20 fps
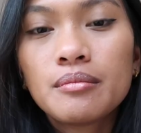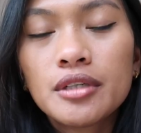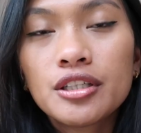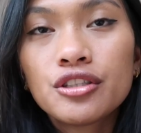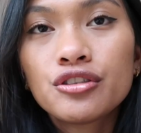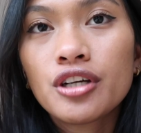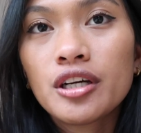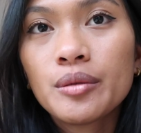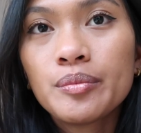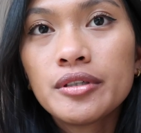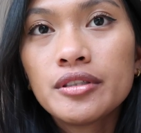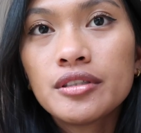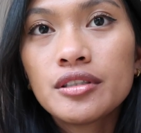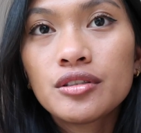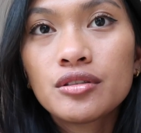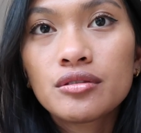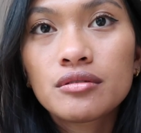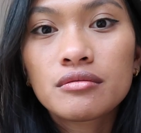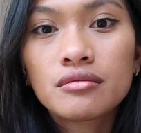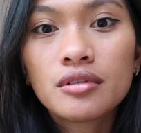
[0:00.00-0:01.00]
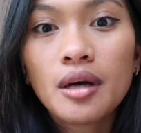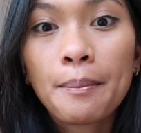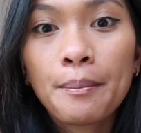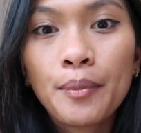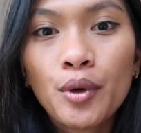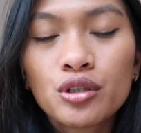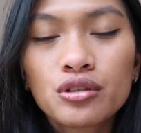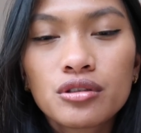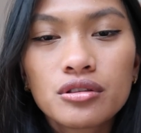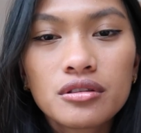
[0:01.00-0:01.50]
My tripod is
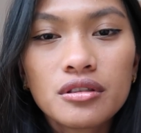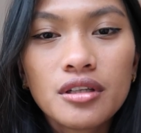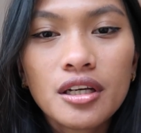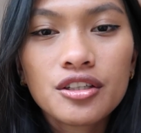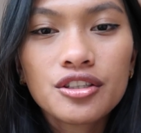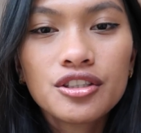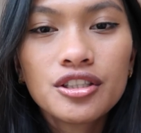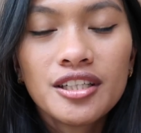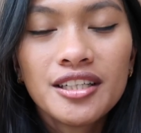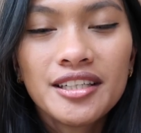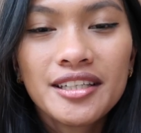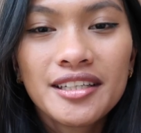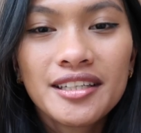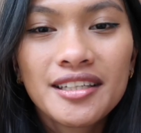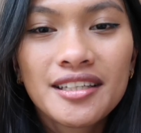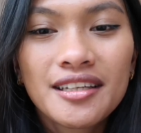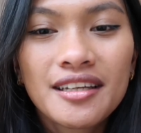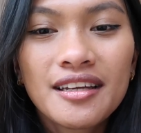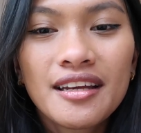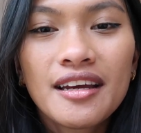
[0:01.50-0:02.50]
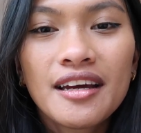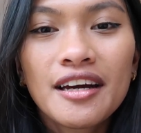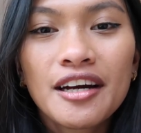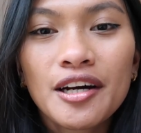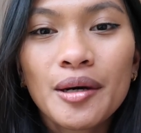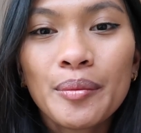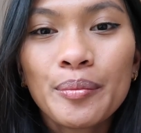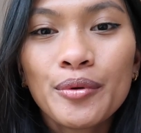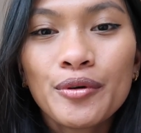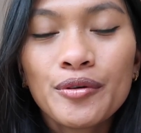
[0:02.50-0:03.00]
kapot, actually.
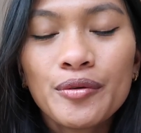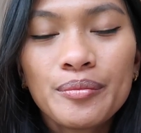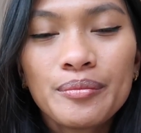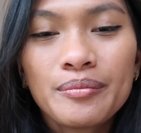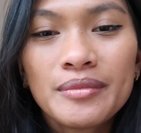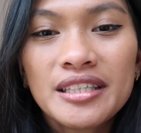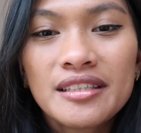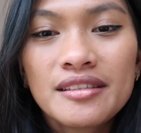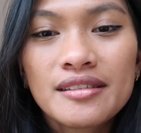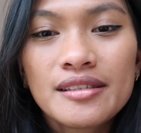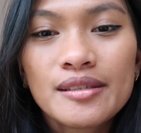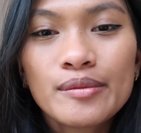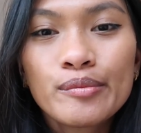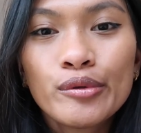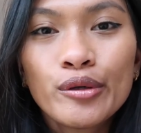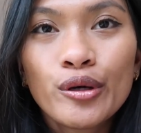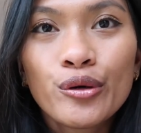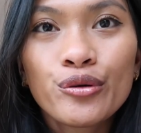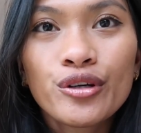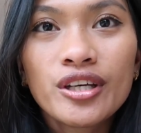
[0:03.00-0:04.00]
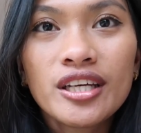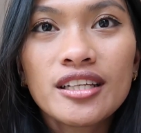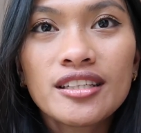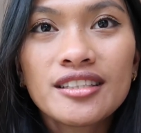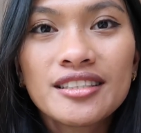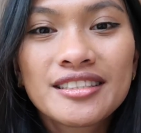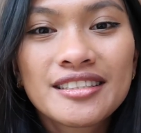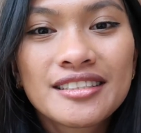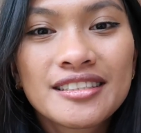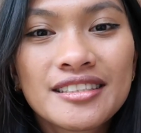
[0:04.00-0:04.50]
Kapot means
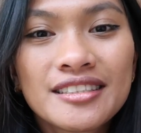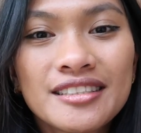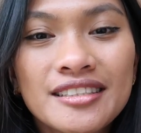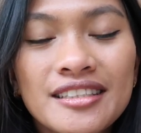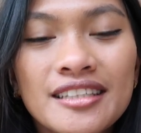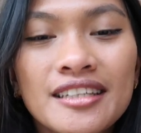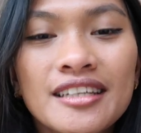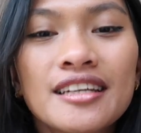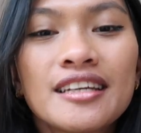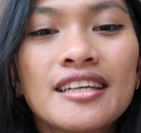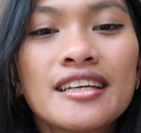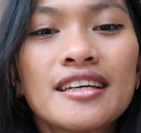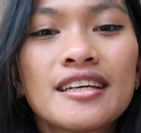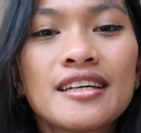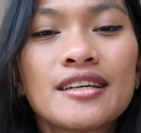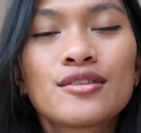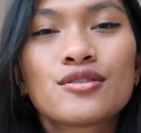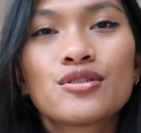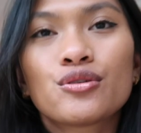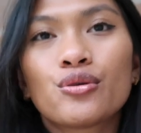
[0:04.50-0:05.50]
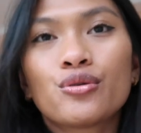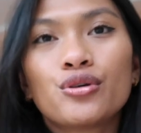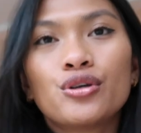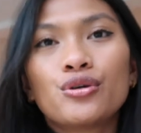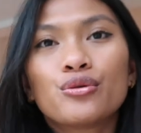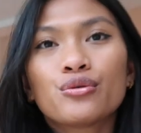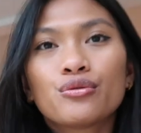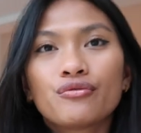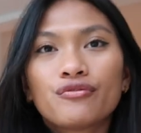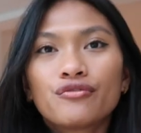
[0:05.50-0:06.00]
broken. So
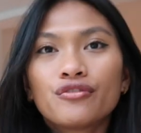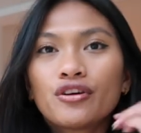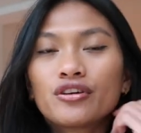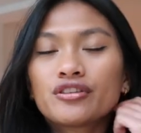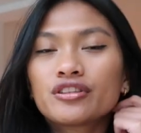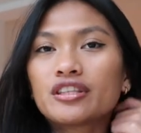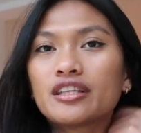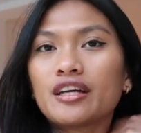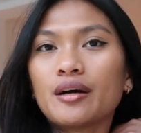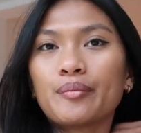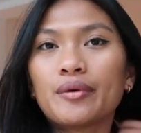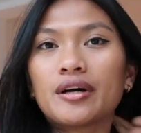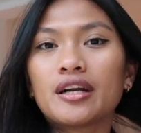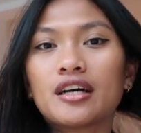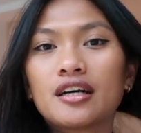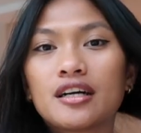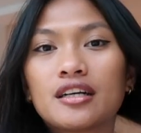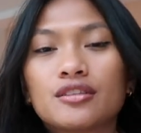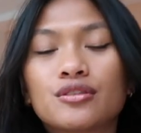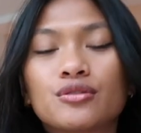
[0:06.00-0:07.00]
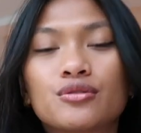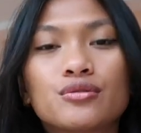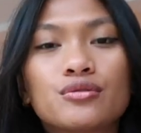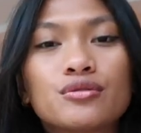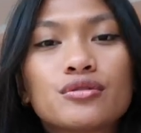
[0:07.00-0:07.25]
yung front niya parang ano.